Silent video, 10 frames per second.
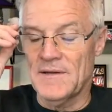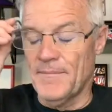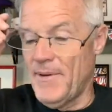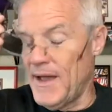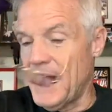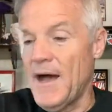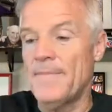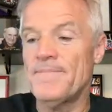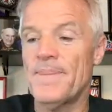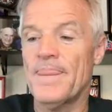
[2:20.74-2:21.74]

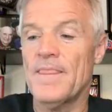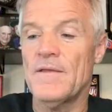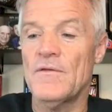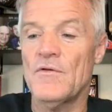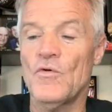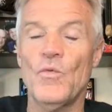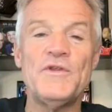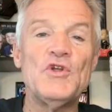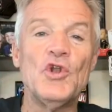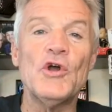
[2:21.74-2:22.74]
But
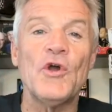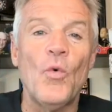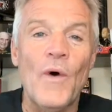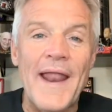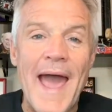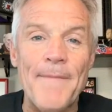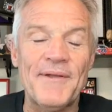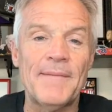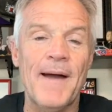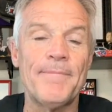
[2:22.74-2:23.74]
when you look at what
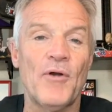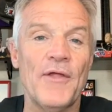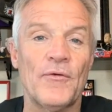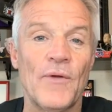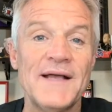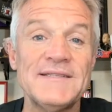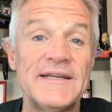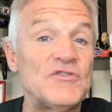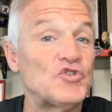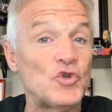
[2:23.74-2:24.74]
happened to my brother
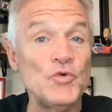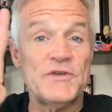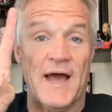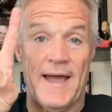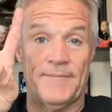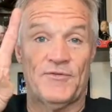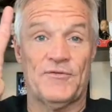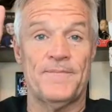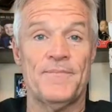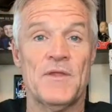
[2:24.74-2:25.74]
Rusty 2
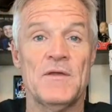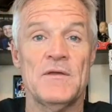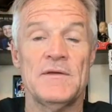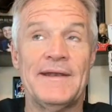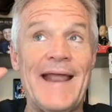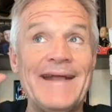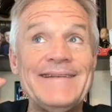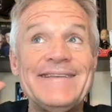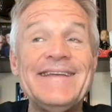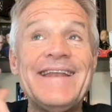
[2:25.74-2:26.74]
times,
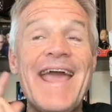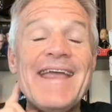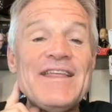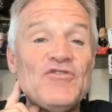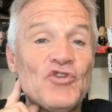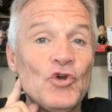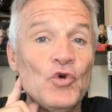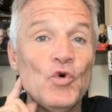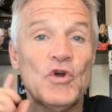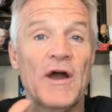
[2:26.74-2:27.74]

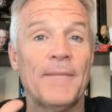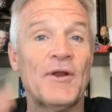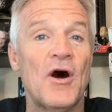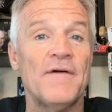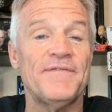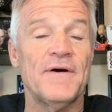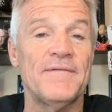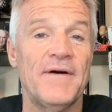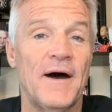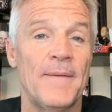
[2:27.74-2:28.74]
1982, coming off
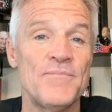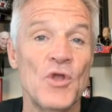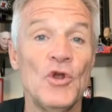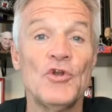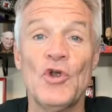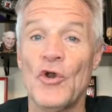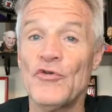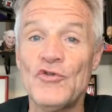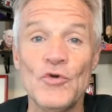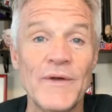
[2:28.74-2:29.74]
of
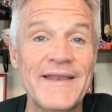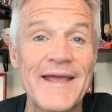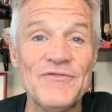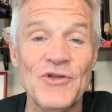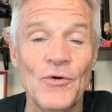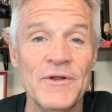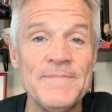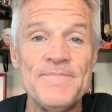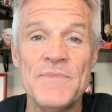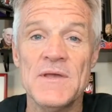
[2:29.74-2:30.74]
turn 2 at Daytona.